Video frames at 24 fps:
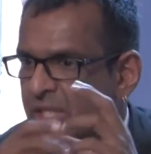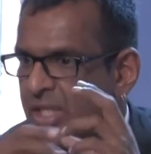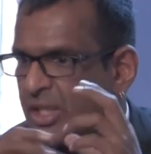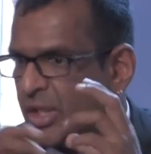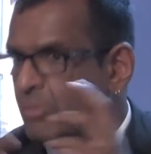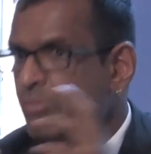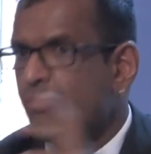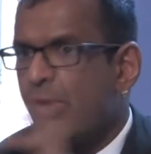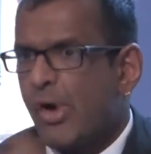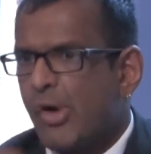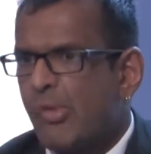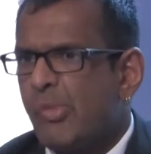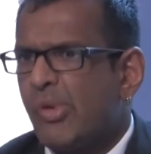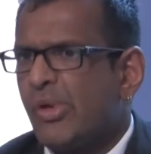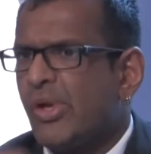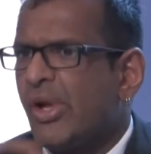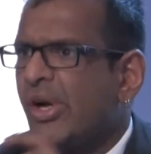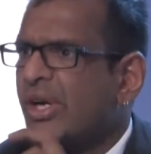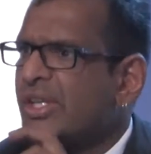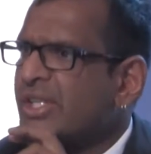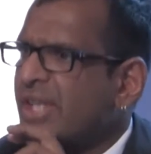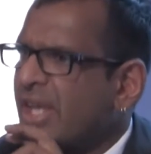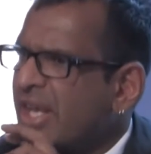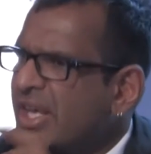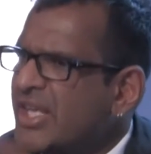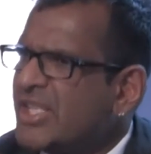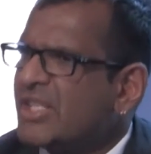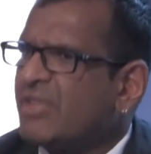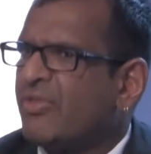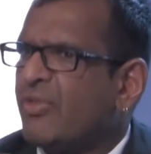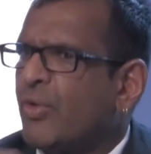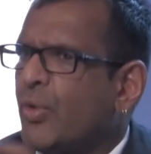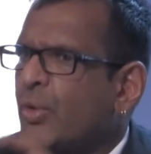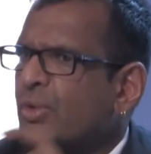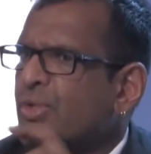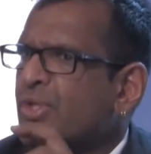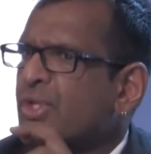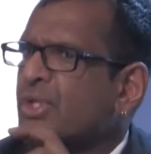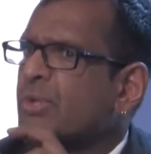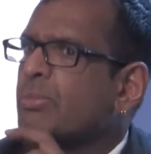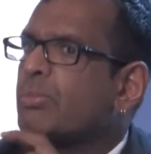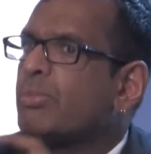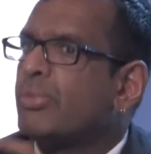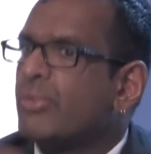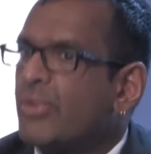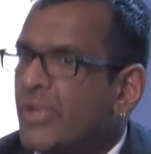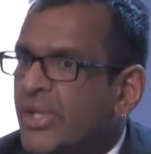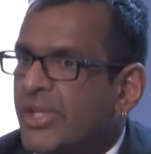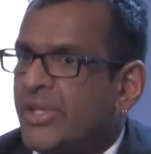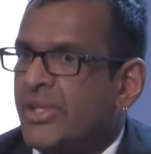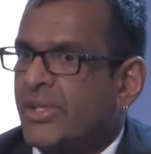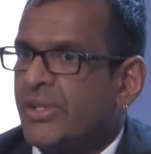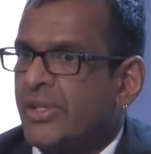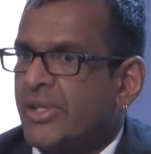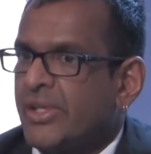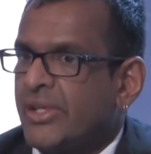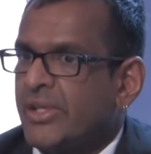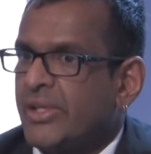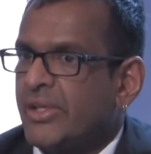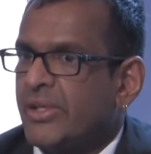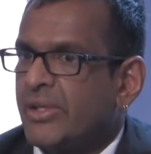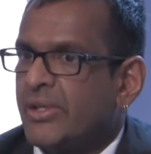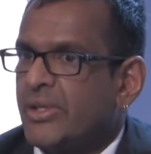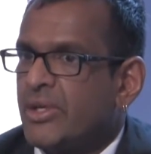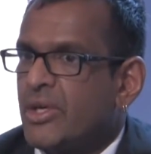He can mobilise his forces brilliantly.